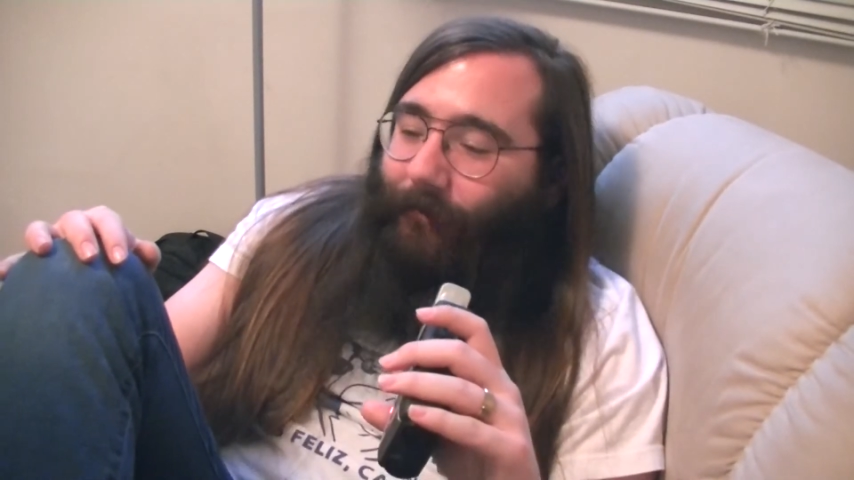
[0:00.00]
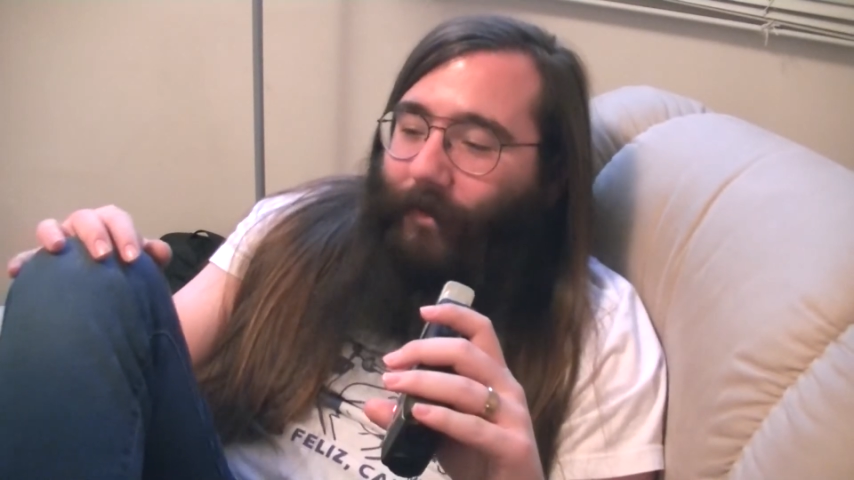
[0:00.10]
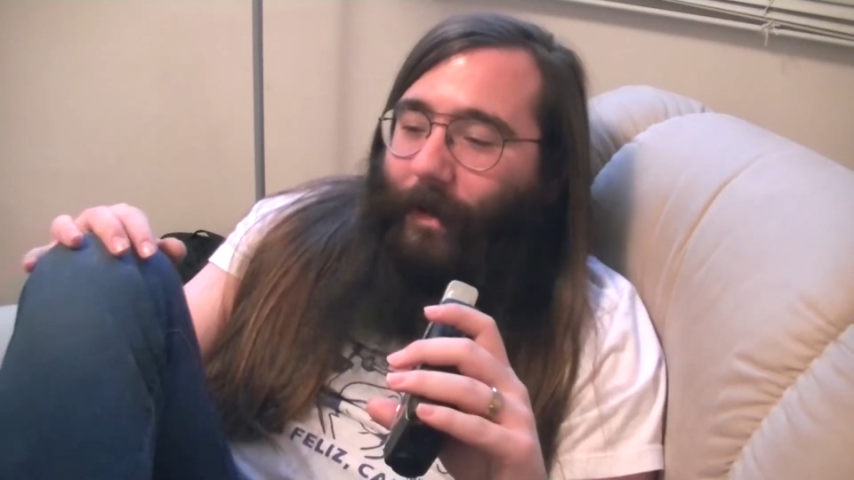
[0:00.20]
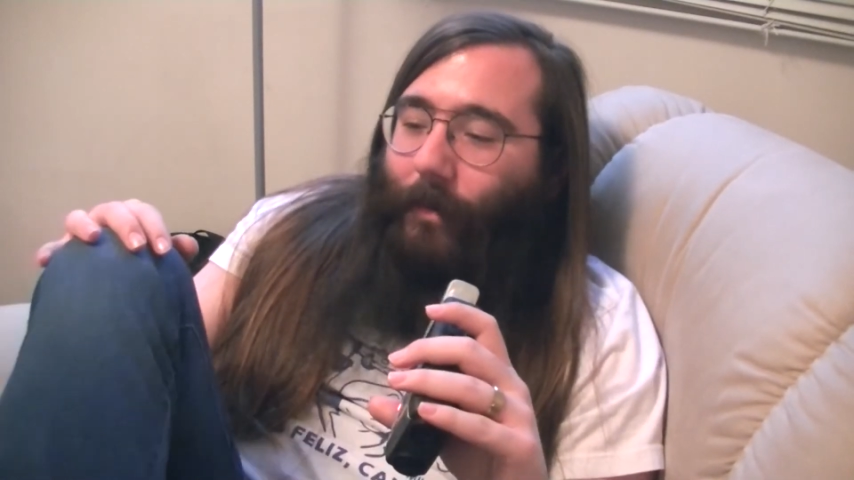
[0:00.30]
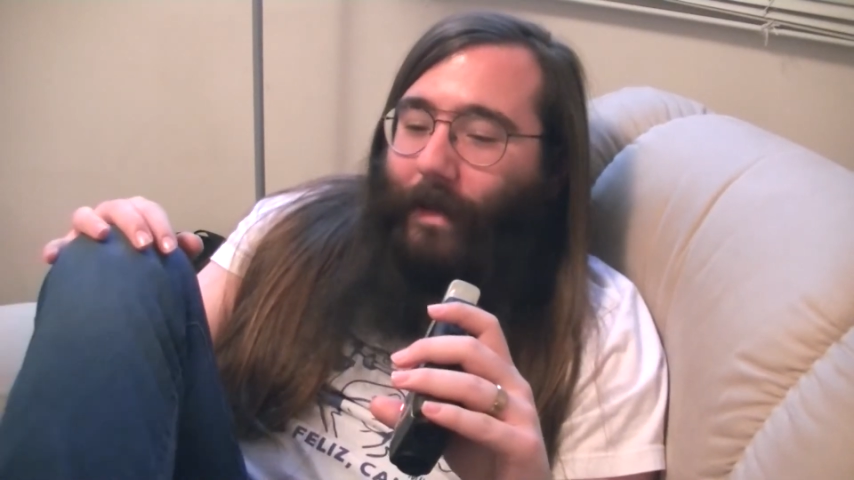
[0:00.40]

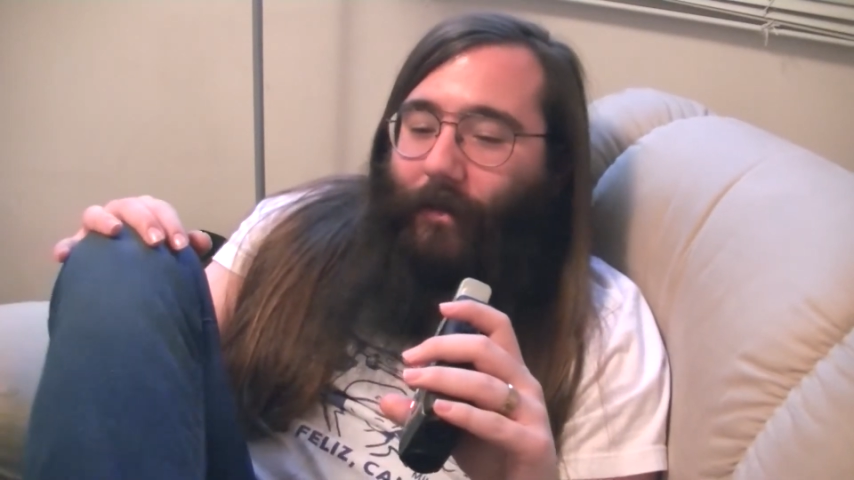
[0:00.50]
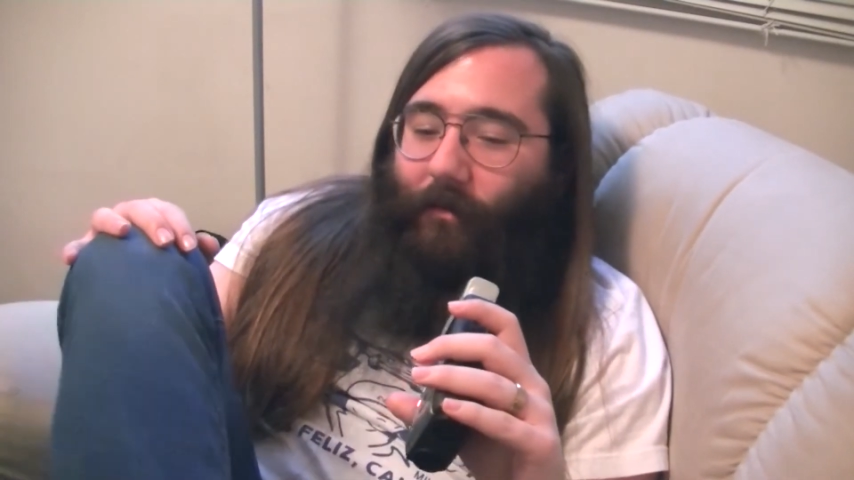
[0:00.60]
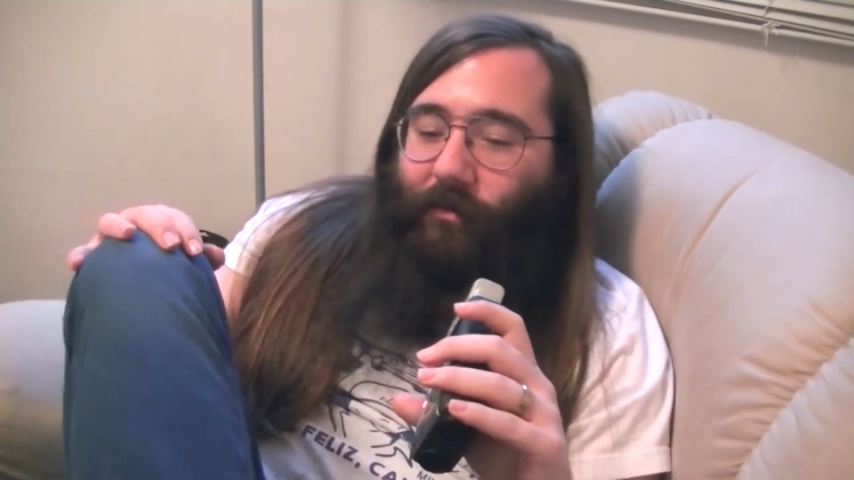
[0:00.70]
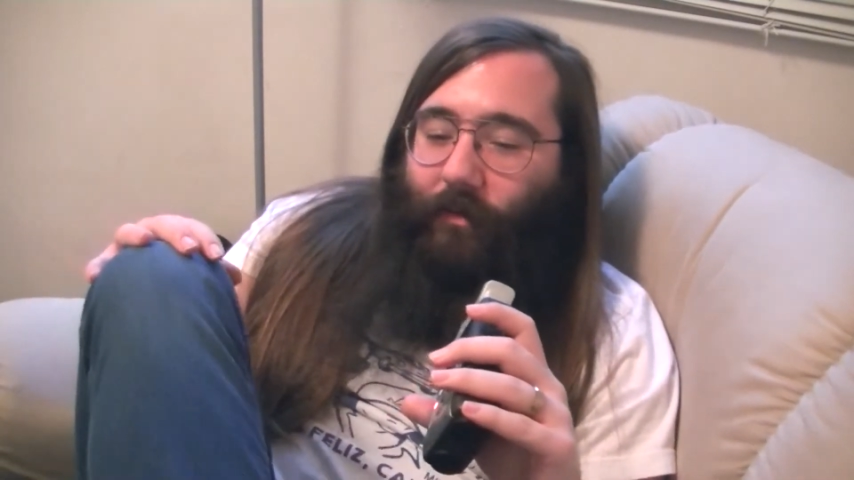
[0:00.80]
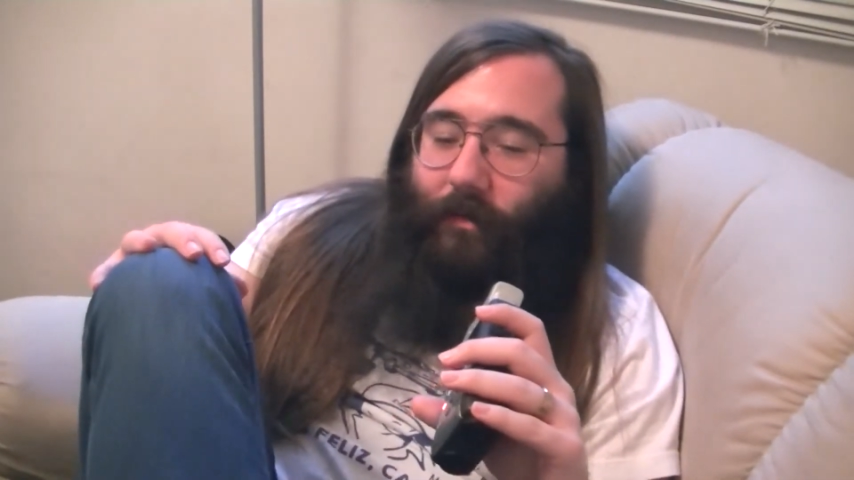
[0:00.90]
Family
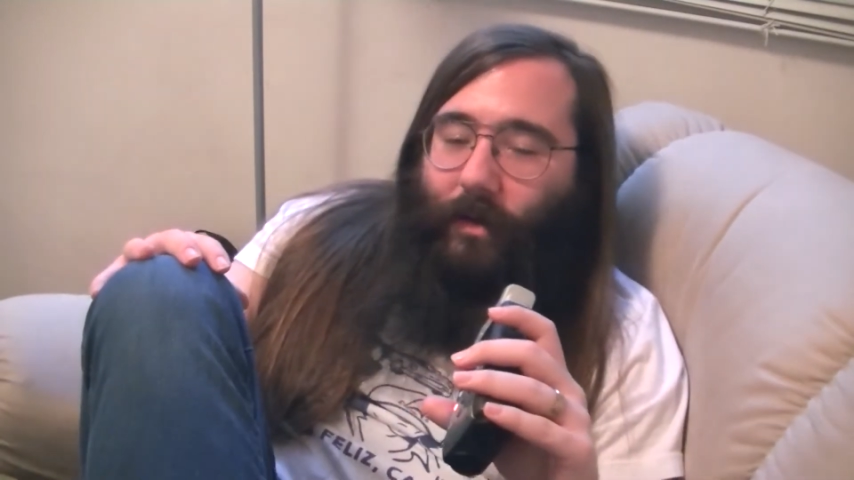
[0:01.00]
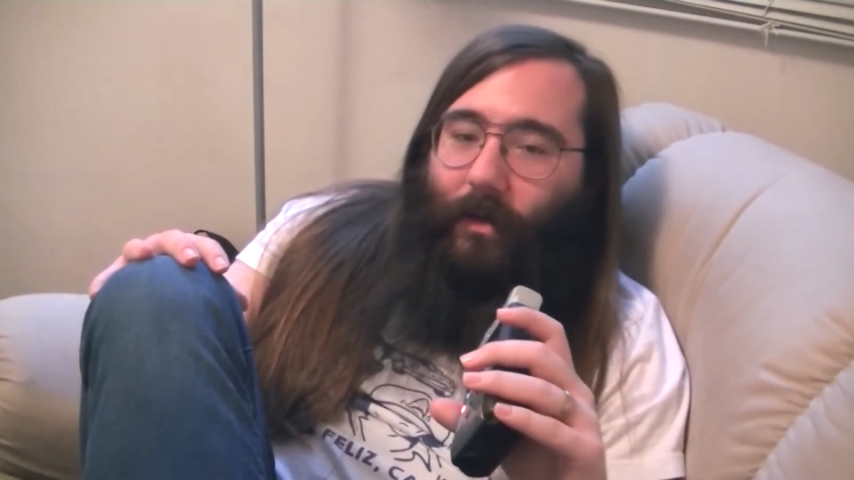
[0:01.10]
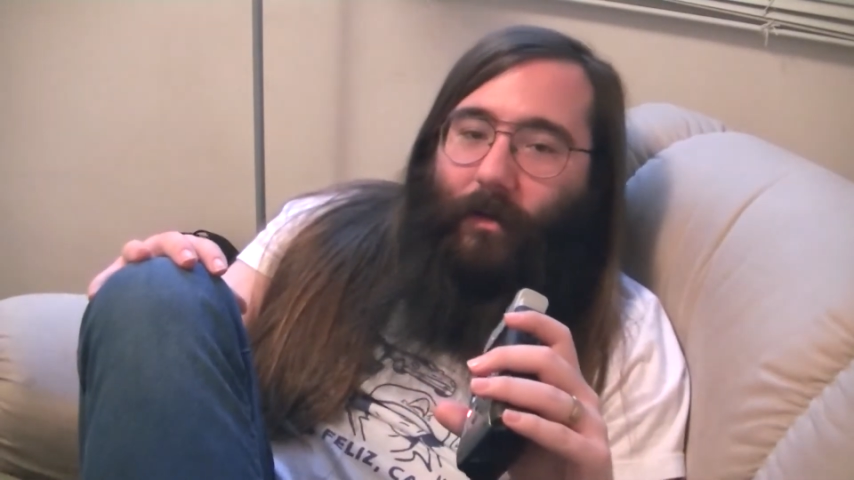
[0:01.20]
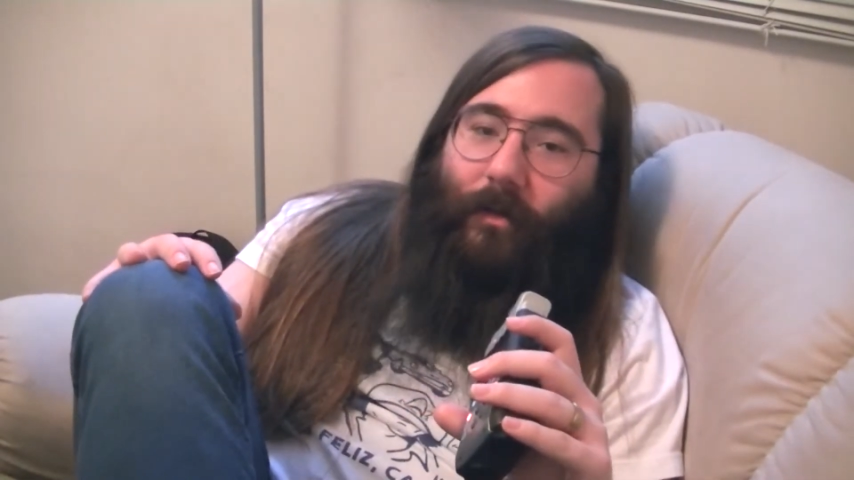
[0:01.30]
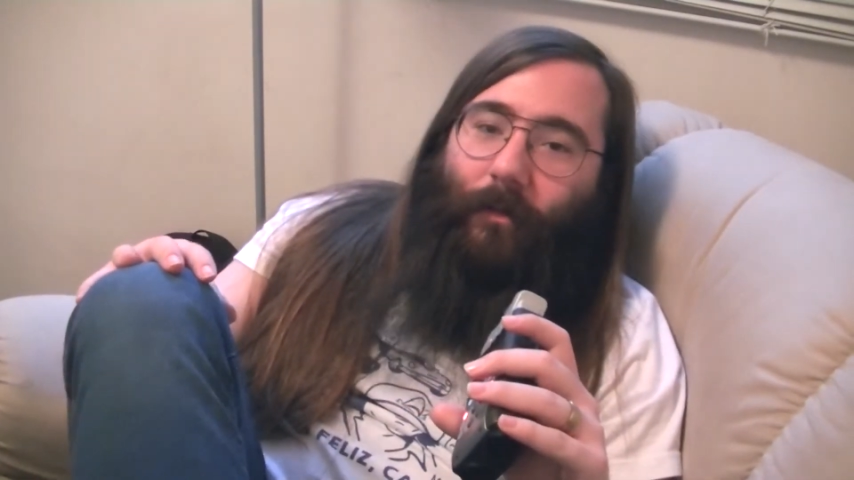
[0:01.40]
is just
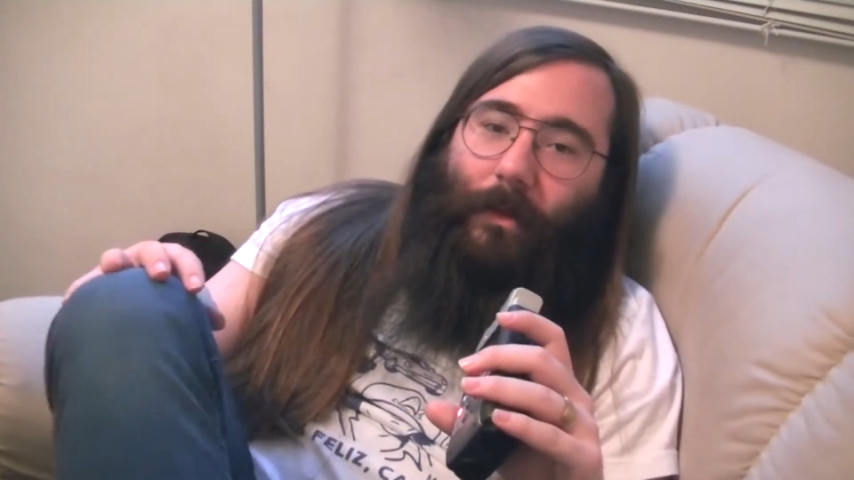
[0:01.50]
the